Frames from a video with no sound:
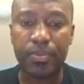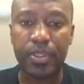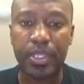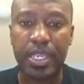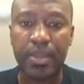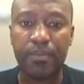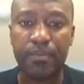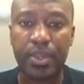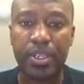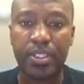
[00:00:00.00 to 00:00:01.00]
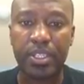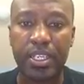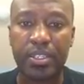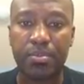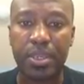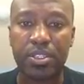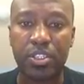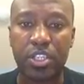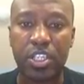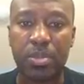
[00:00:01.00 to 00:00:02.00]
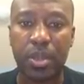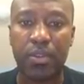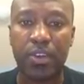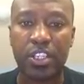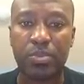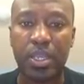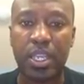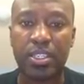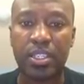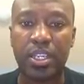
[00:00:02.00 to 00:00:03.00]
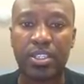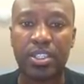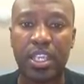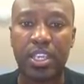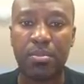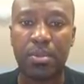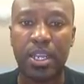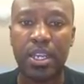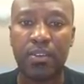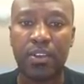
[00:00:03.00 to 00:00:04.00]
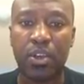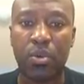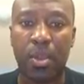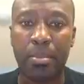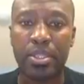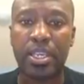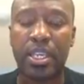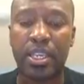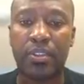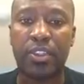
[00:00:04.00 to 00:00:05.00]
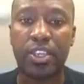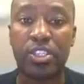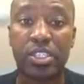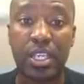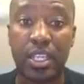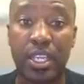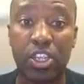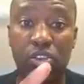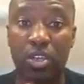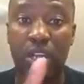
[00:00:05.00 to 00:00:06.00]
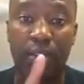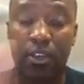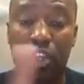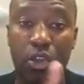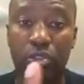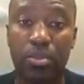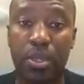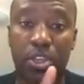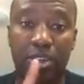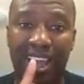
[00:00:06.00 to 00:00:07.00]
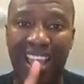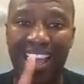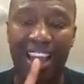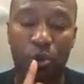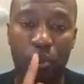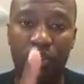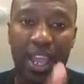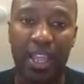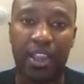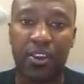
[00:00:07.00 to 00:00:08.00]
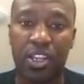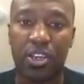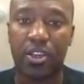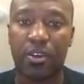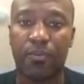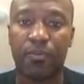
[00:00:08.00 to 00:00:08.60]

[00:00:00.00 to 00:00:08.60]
Yep, Bender says, best not to go to bed without speakers. The next day you might never know what might be taken. They say that you should never go to bed with anger in your heart.